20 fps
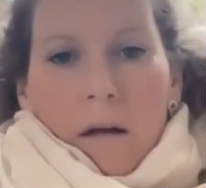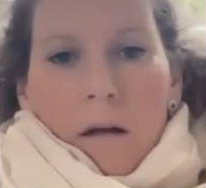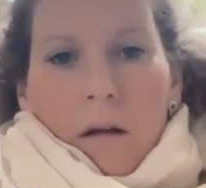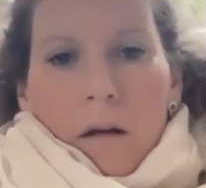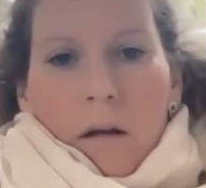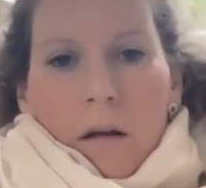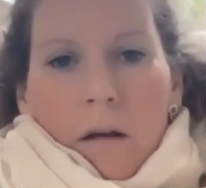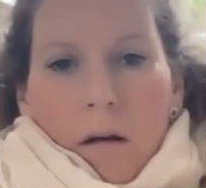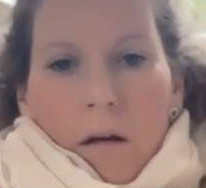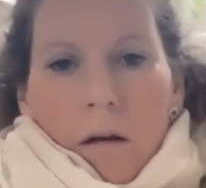
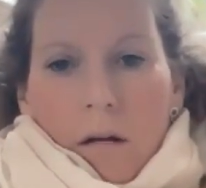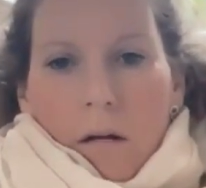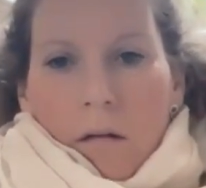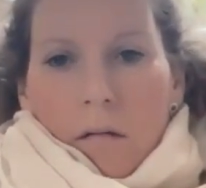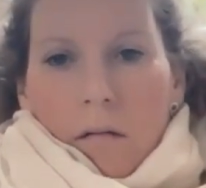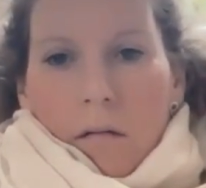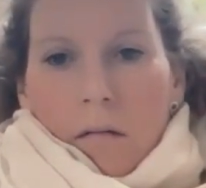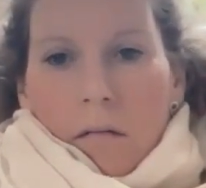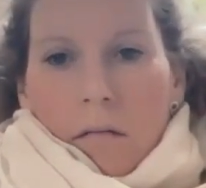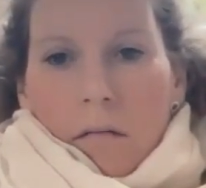
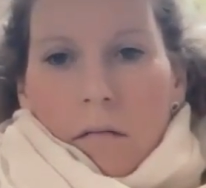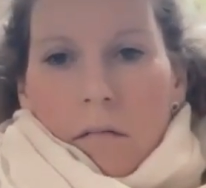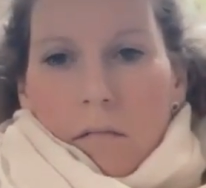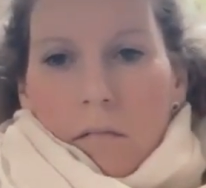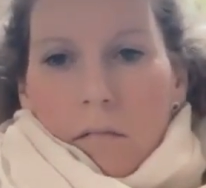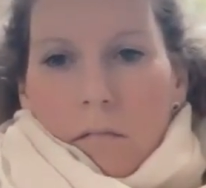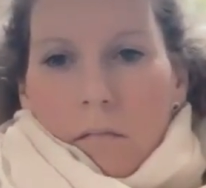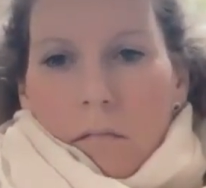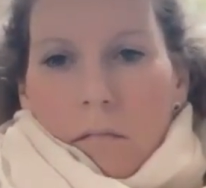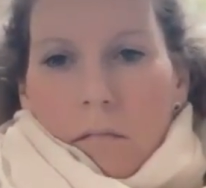
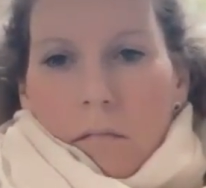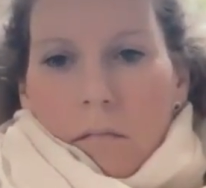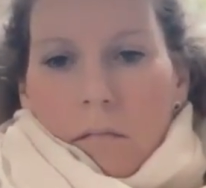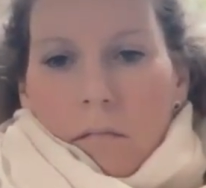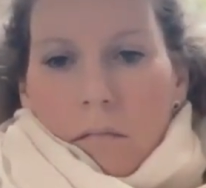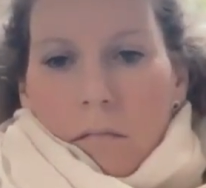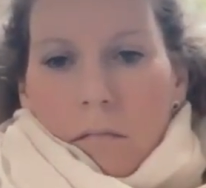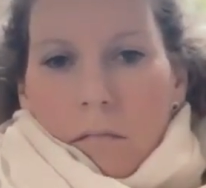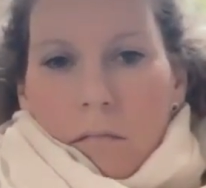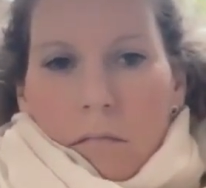
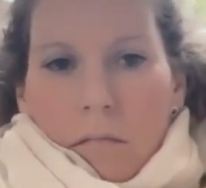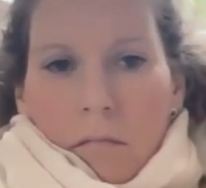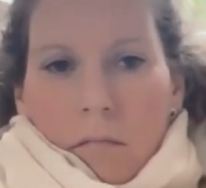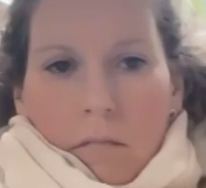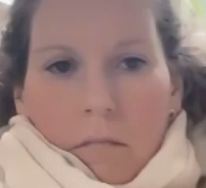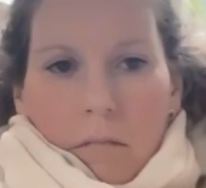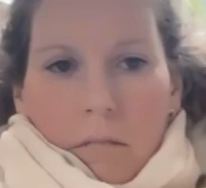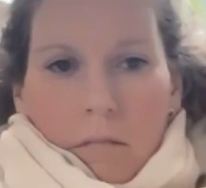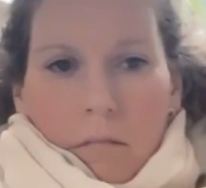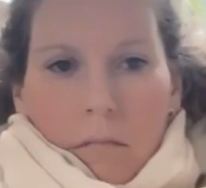
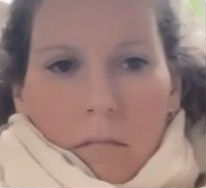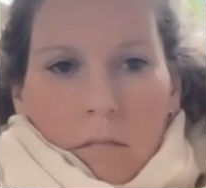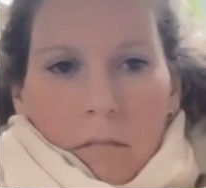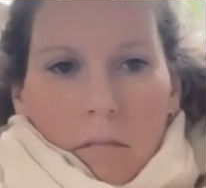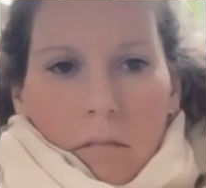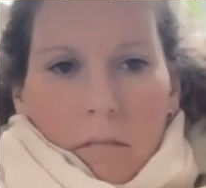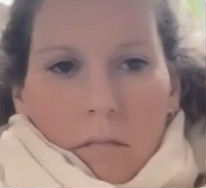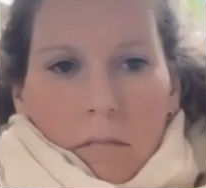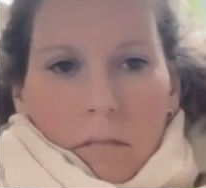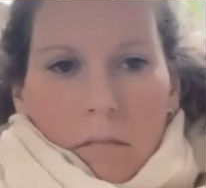
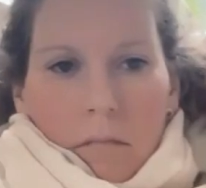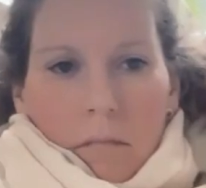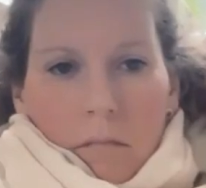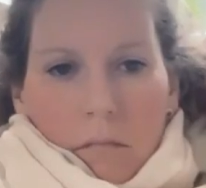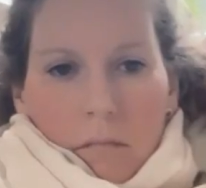[no speech]